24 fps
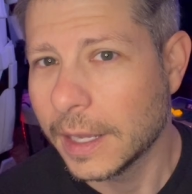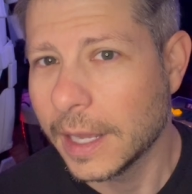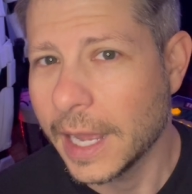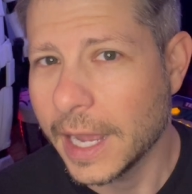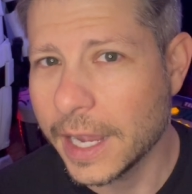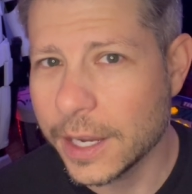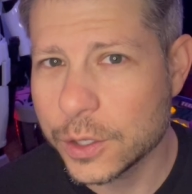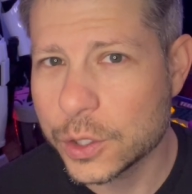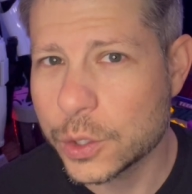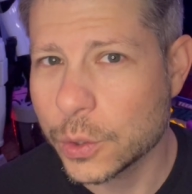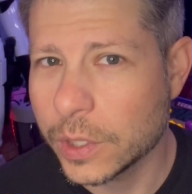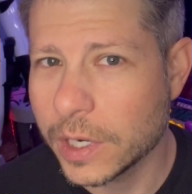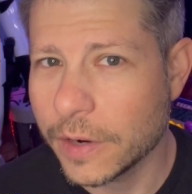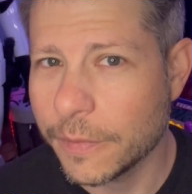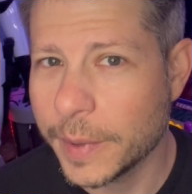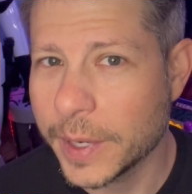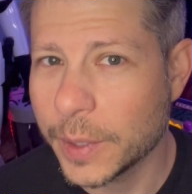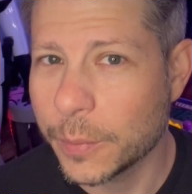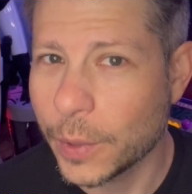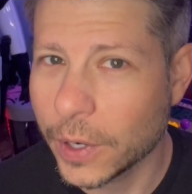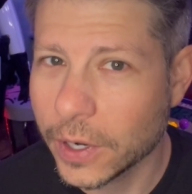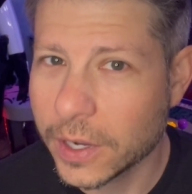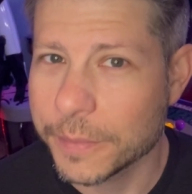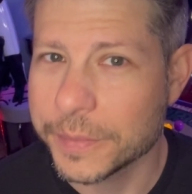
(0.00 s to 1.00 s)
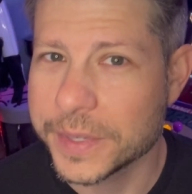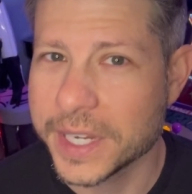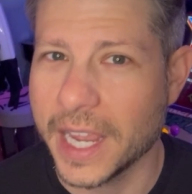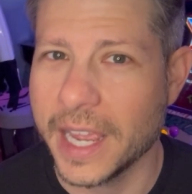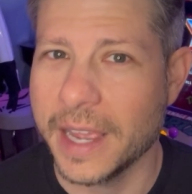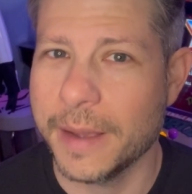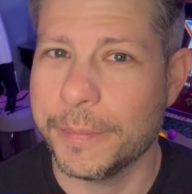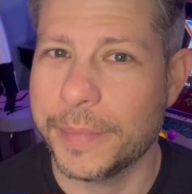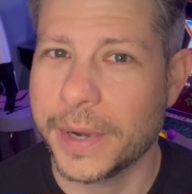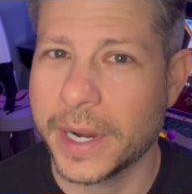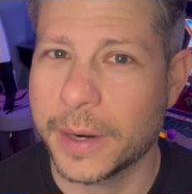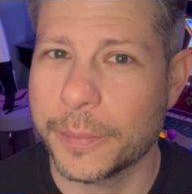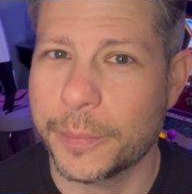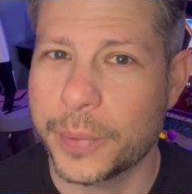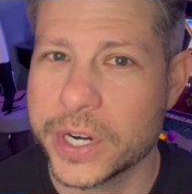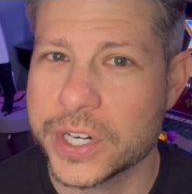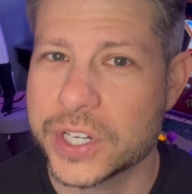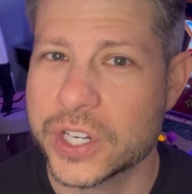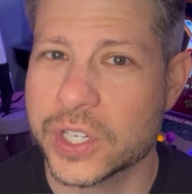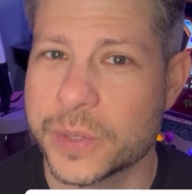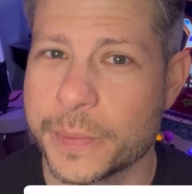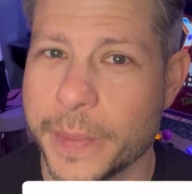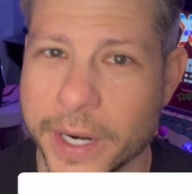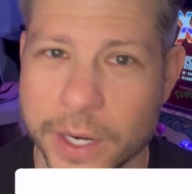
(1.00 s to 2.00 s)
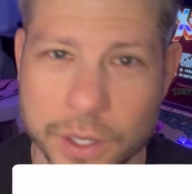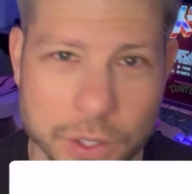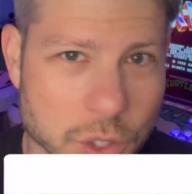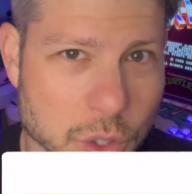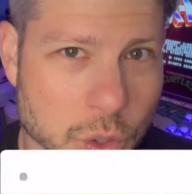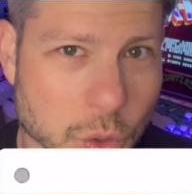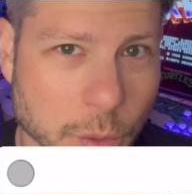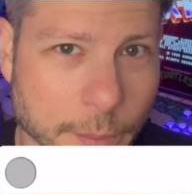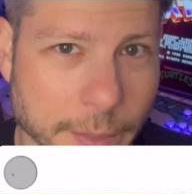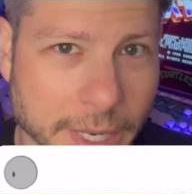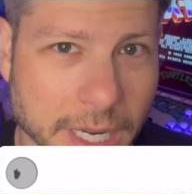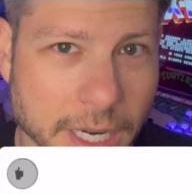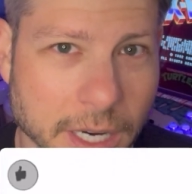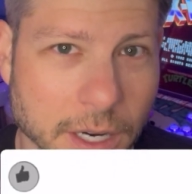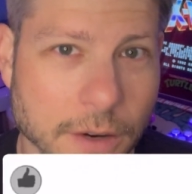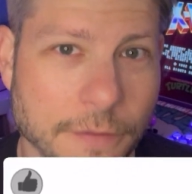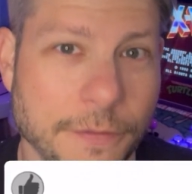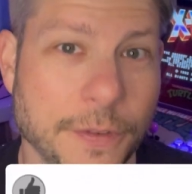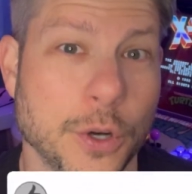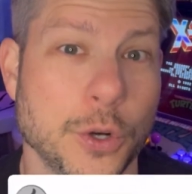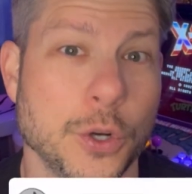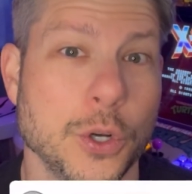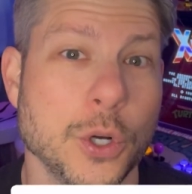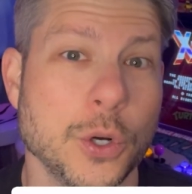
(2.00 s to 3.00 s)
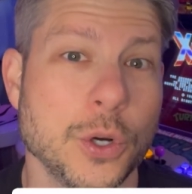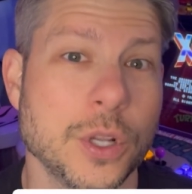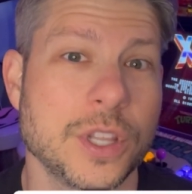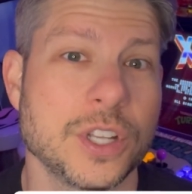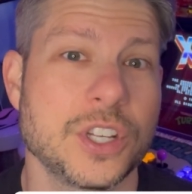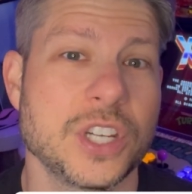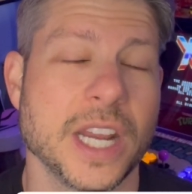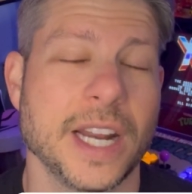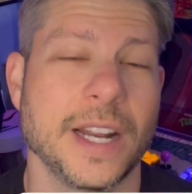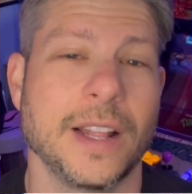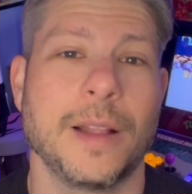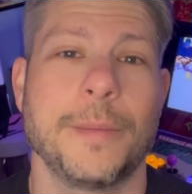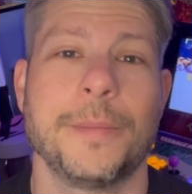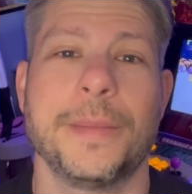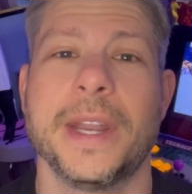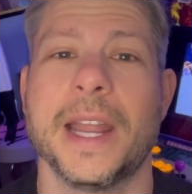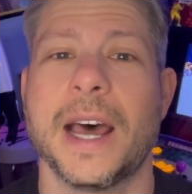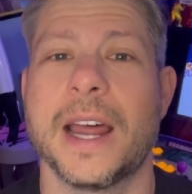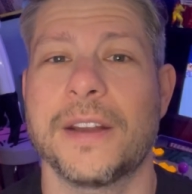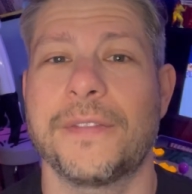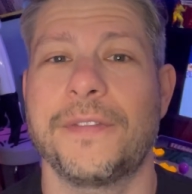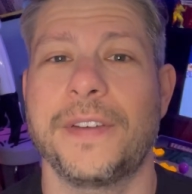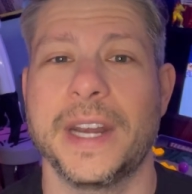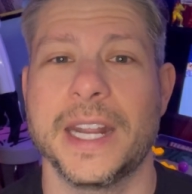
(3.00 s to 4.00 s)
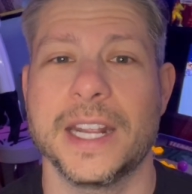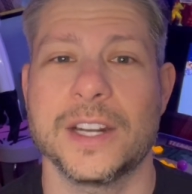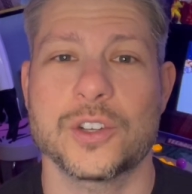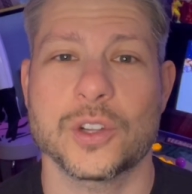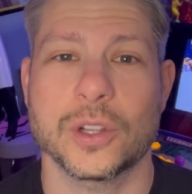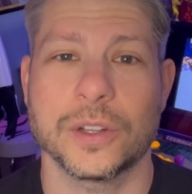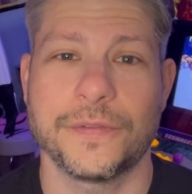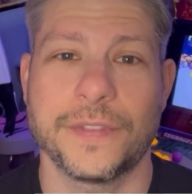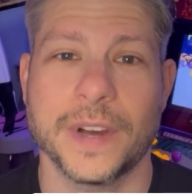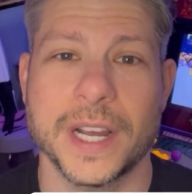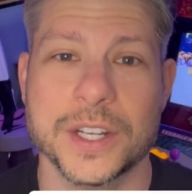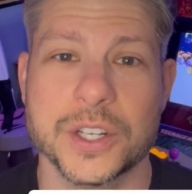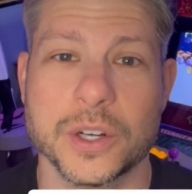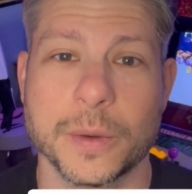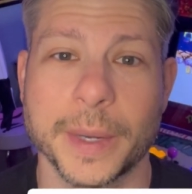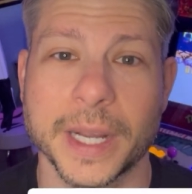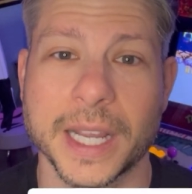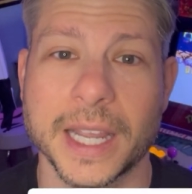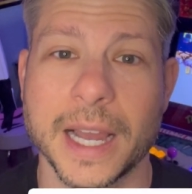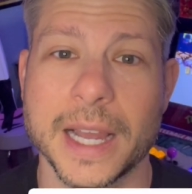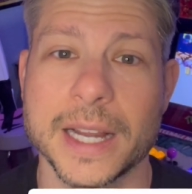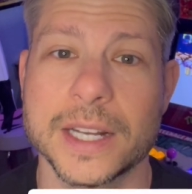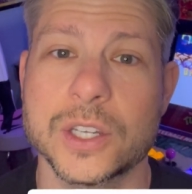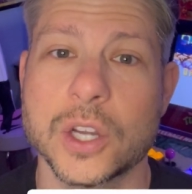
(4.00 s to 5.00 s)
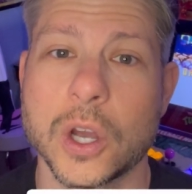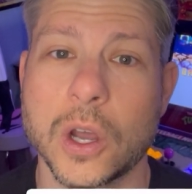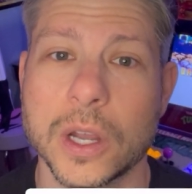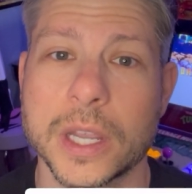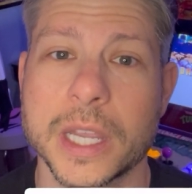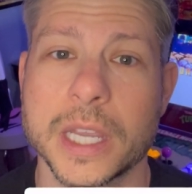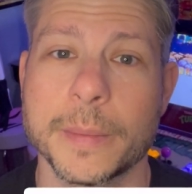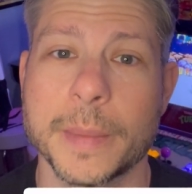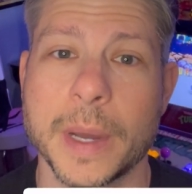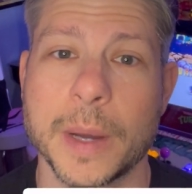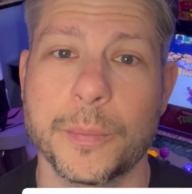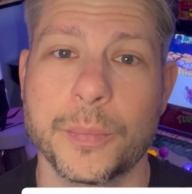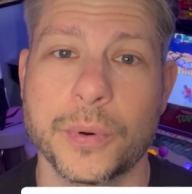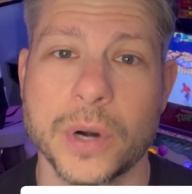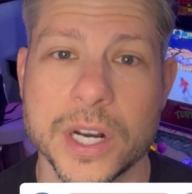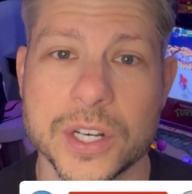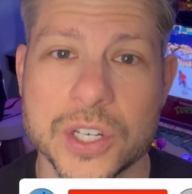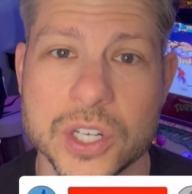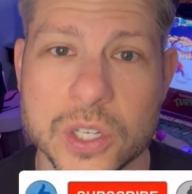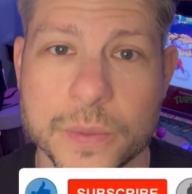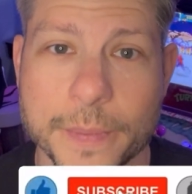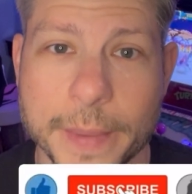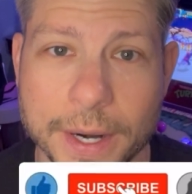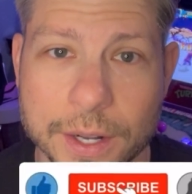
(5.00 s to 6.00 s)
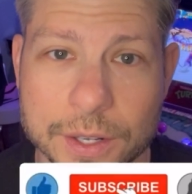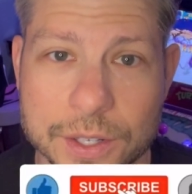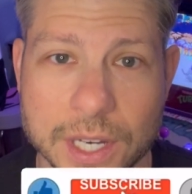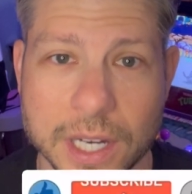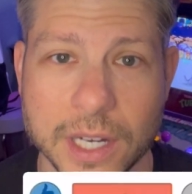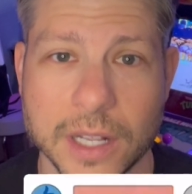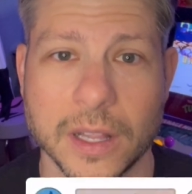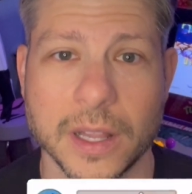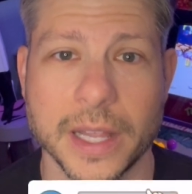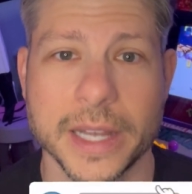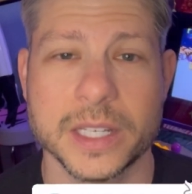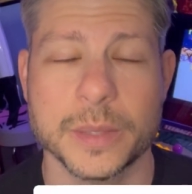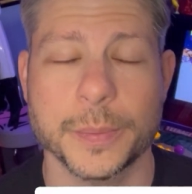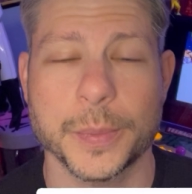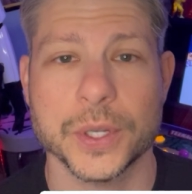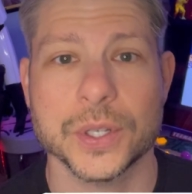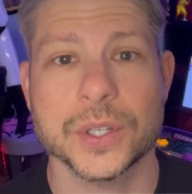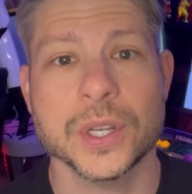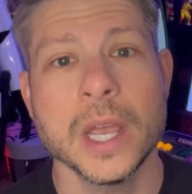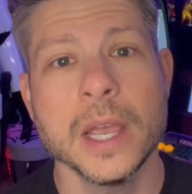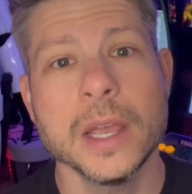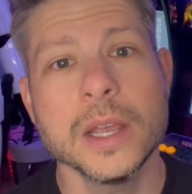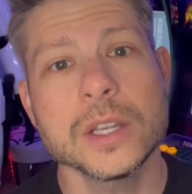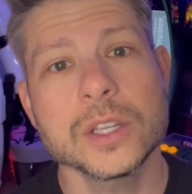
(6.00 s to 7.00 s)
How you doing, everybody? Welcome to Empire Precious Metals. Stormy here. If you're new to the channel, I'm not a financial advisor. I'm a guy talking about precious metals and collectibles.